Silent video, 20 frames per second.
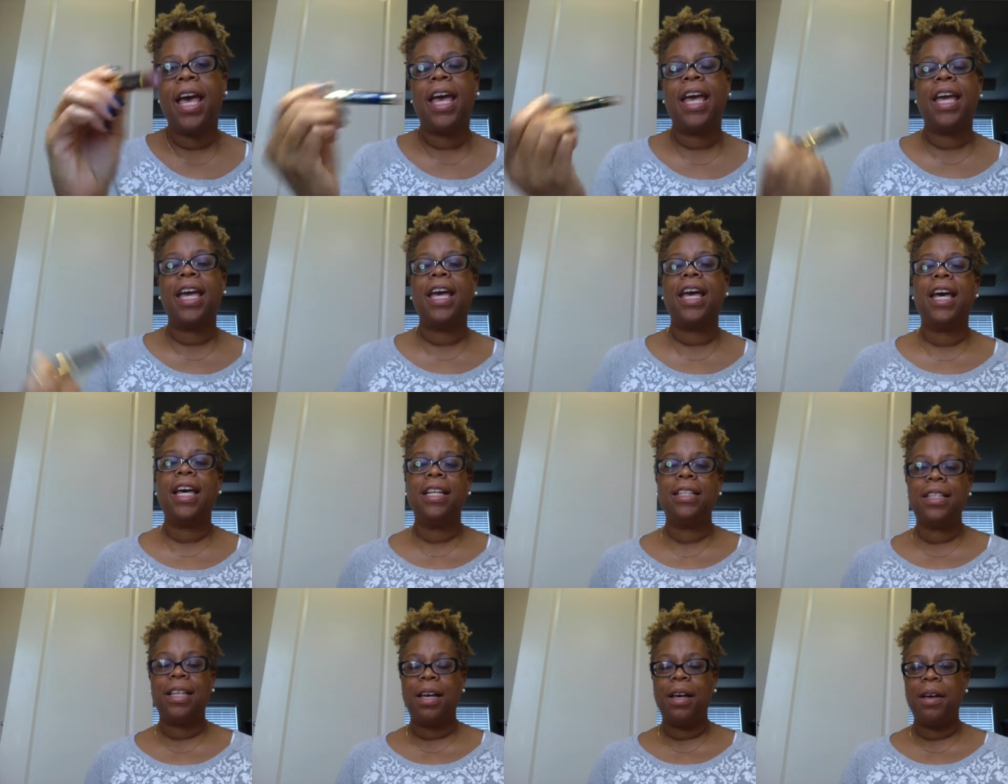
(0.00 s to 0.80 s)

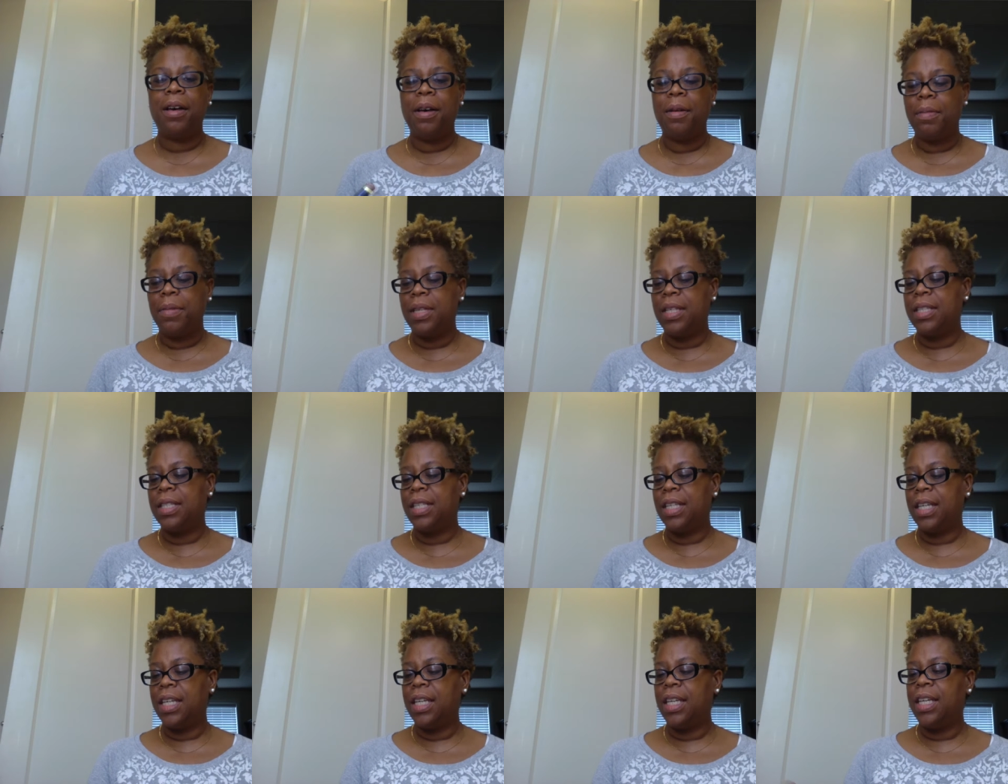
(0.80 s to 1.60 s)
and um, this
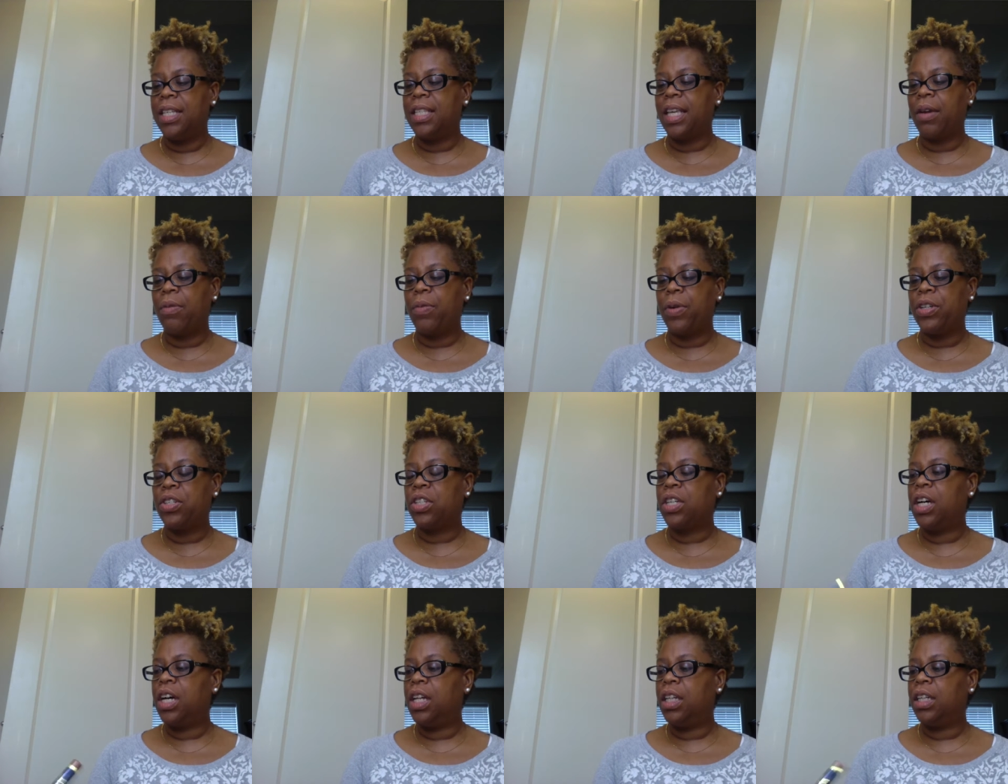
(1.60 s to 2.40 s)
is a rich
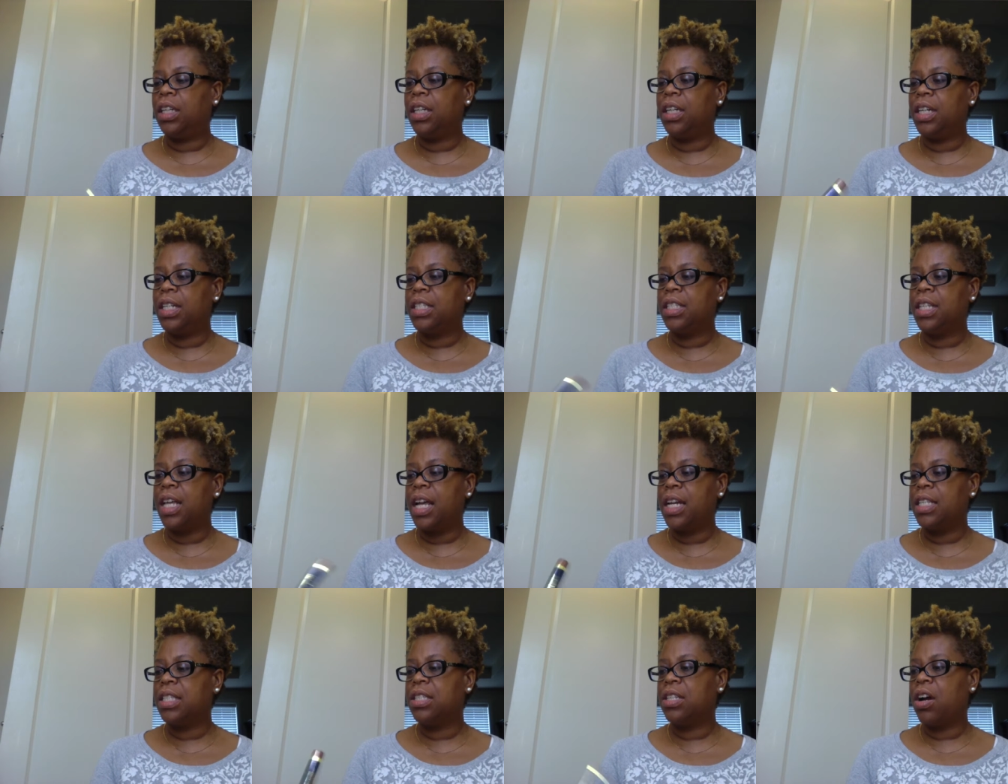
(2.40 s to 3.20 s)
color. It's
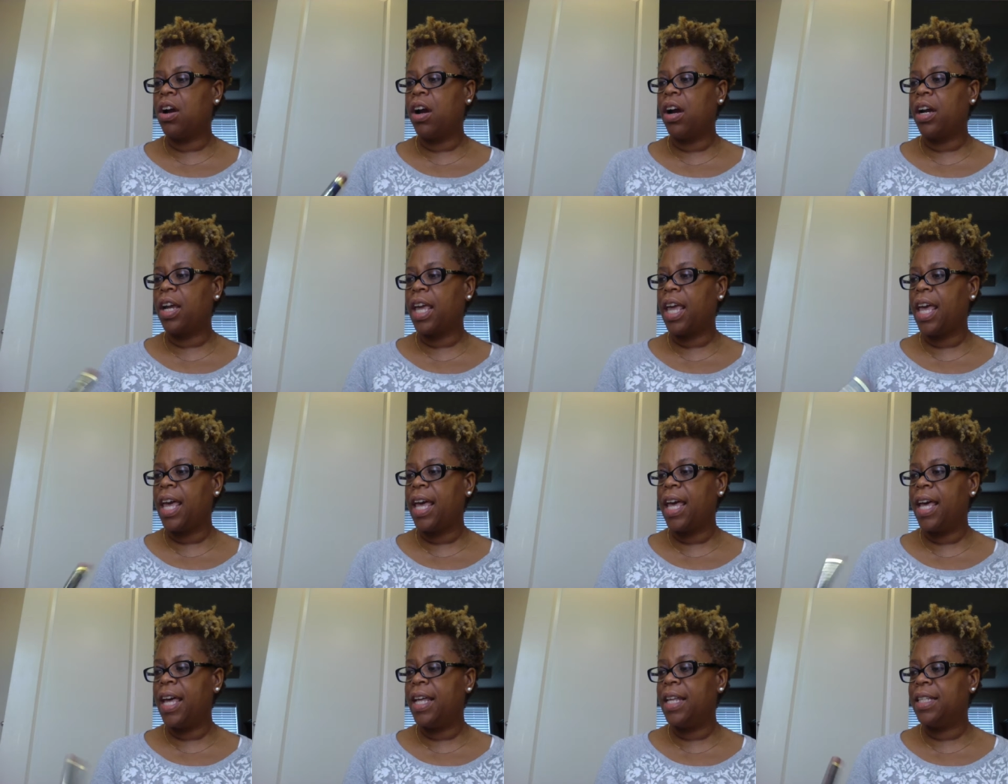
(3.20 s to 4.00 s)
not as dark
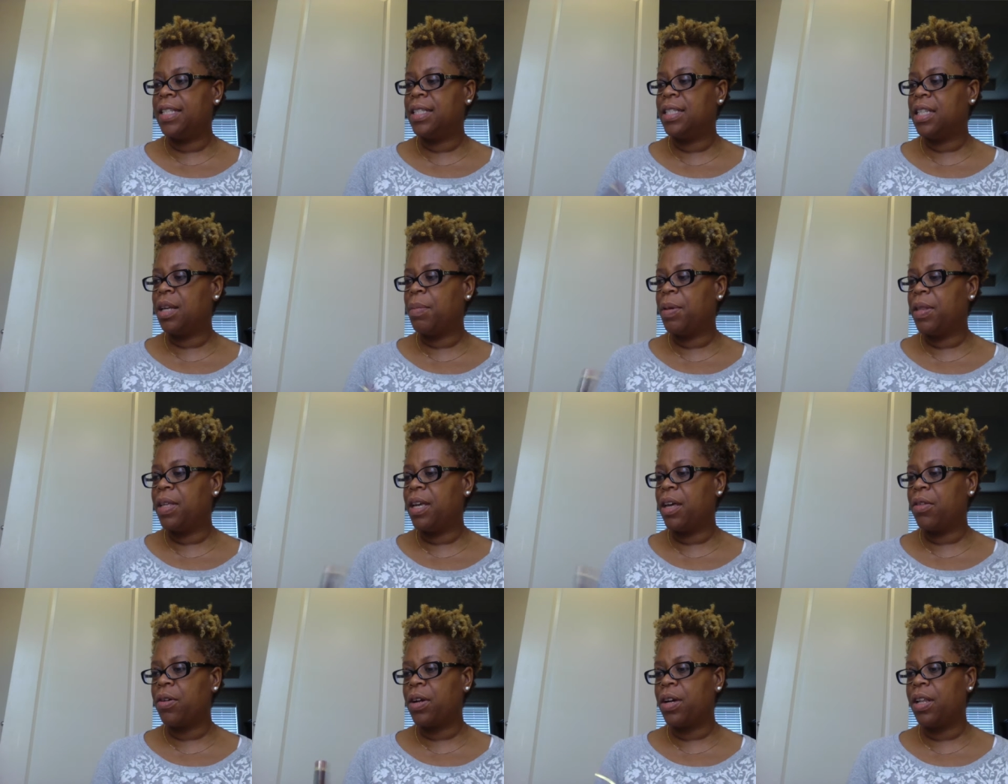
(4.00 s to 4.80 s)
as some of the
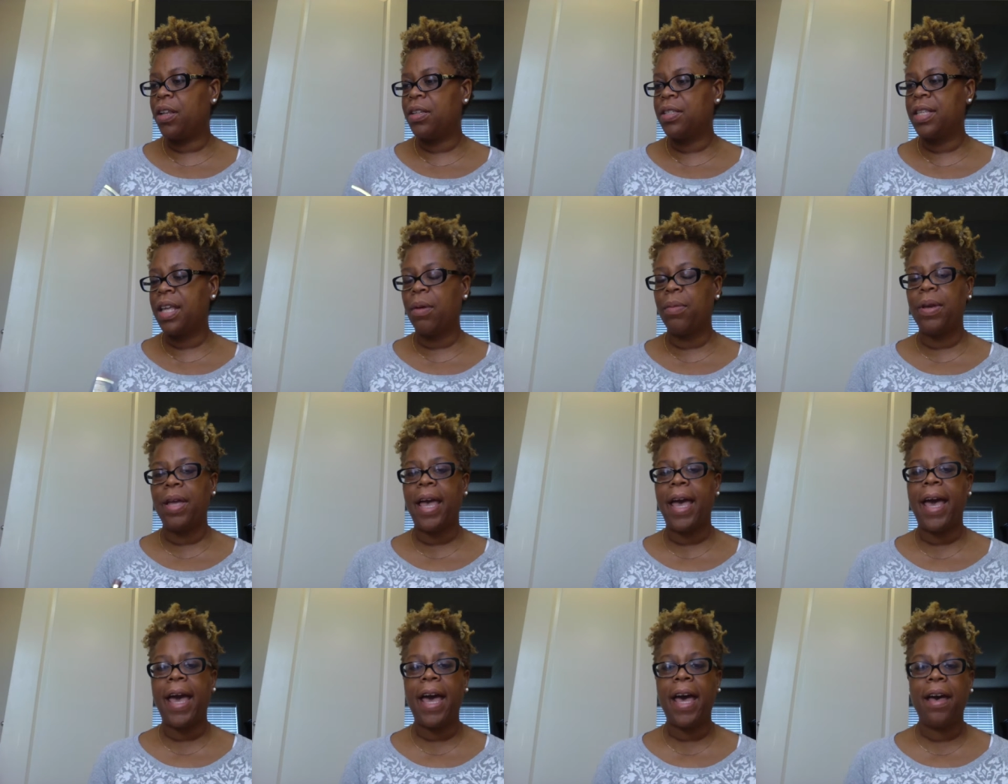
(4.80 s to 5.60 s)
other colors that we
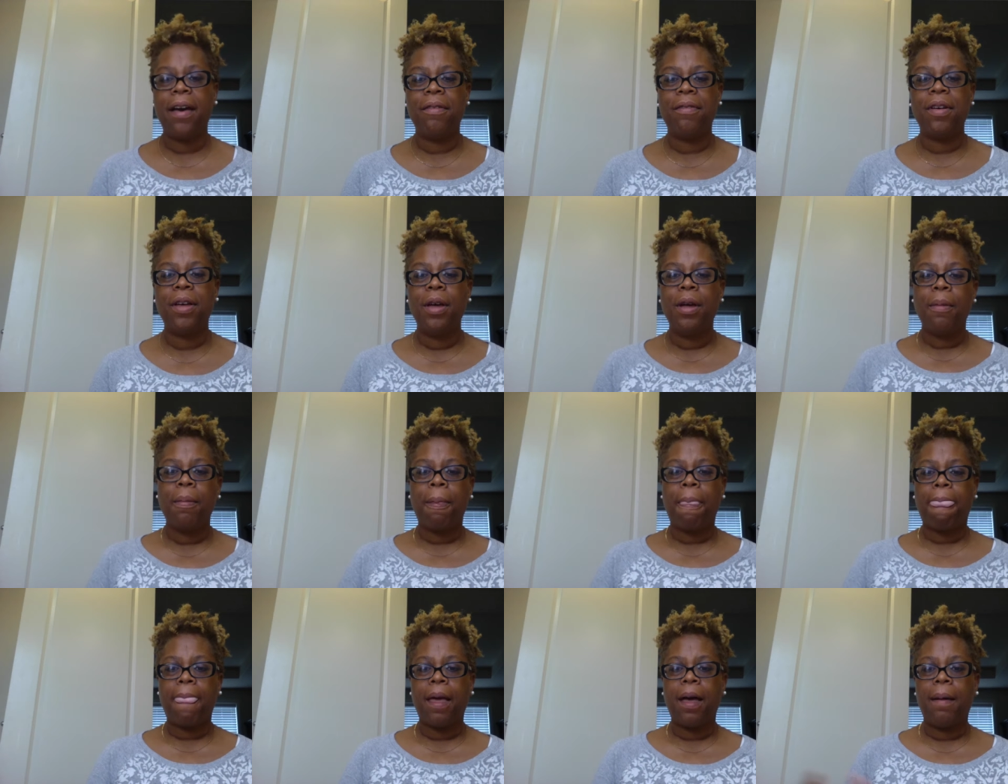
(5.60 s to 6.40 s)
have
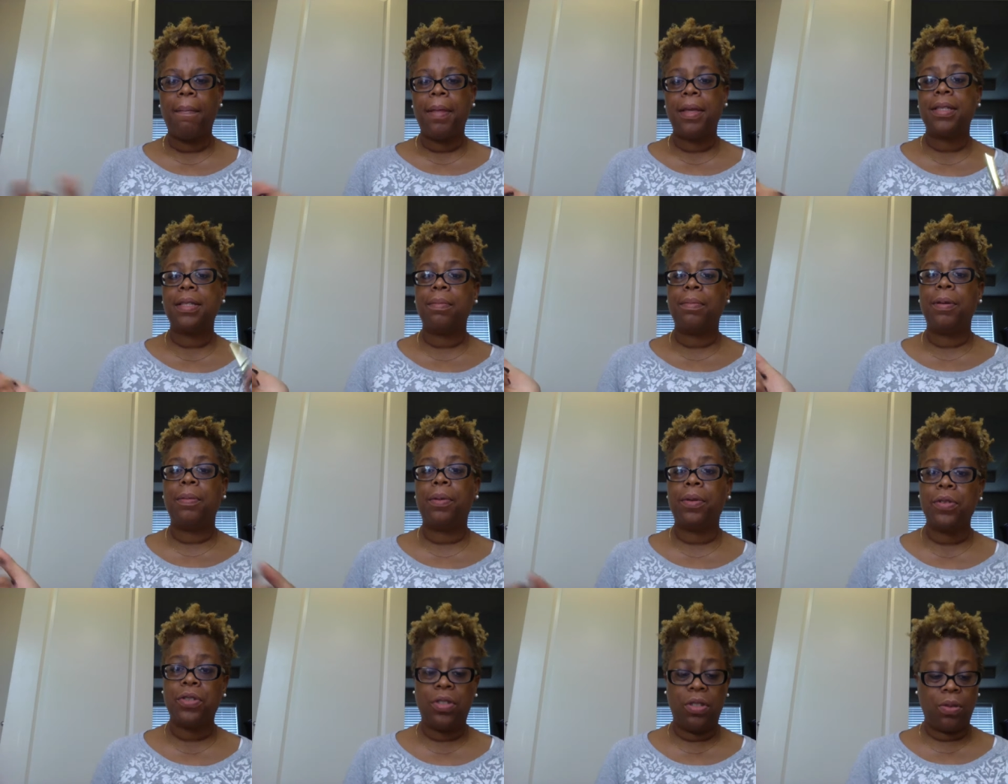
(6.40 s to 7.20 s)
um, that some
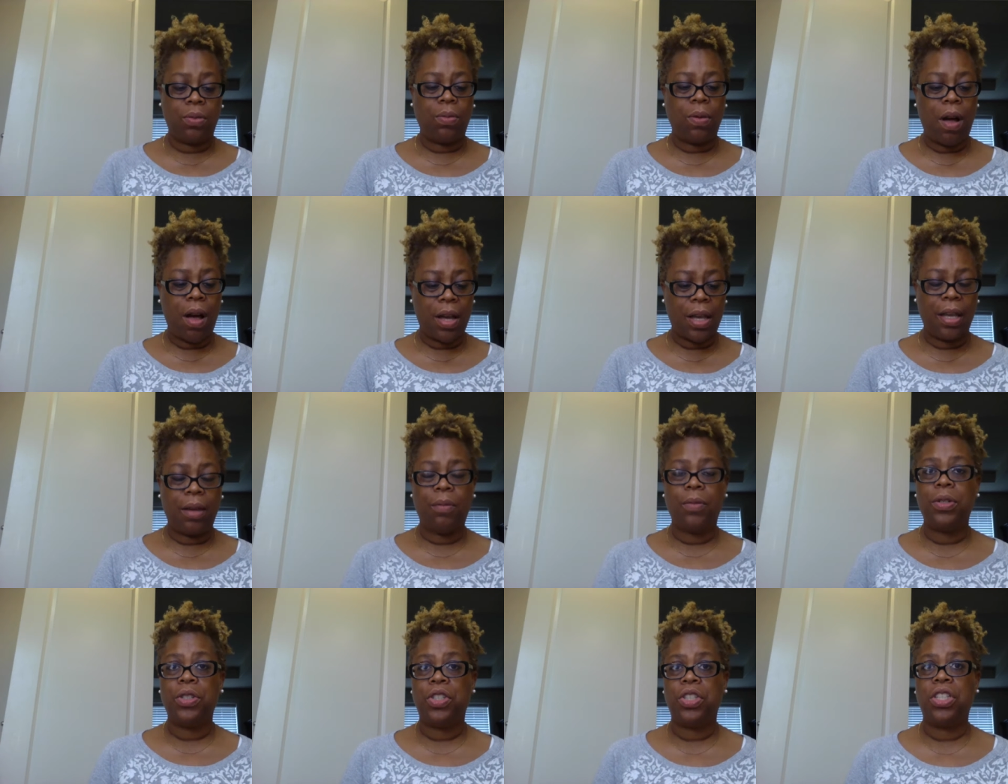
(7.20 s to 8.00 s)
people are still rocking,
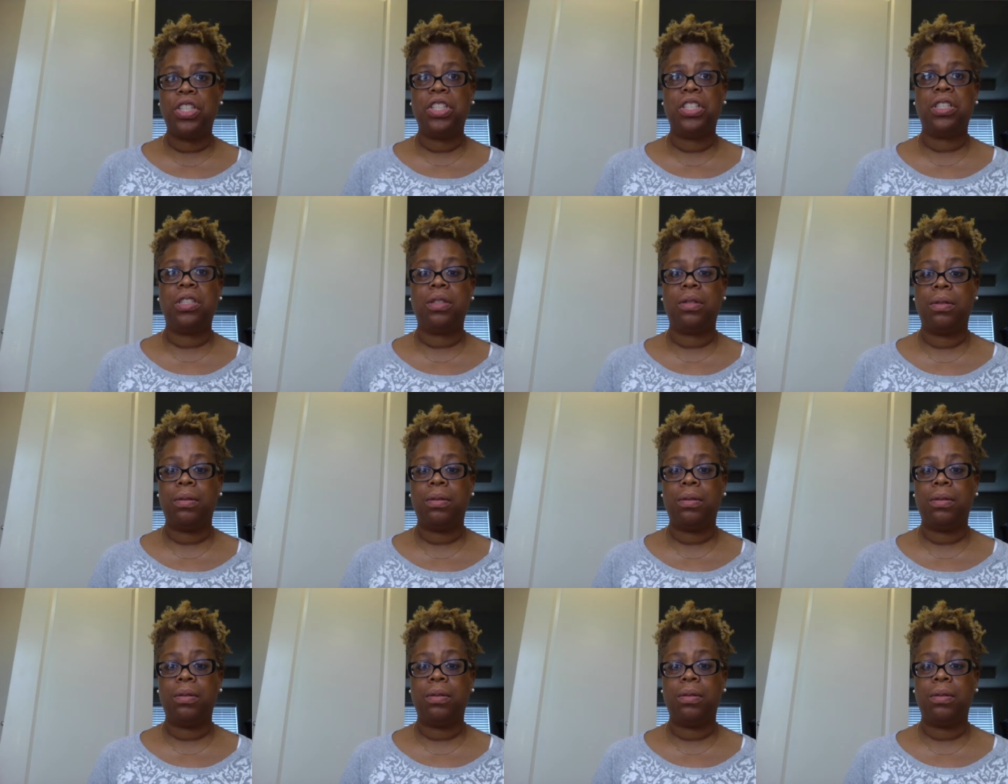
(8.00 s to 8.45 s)
which is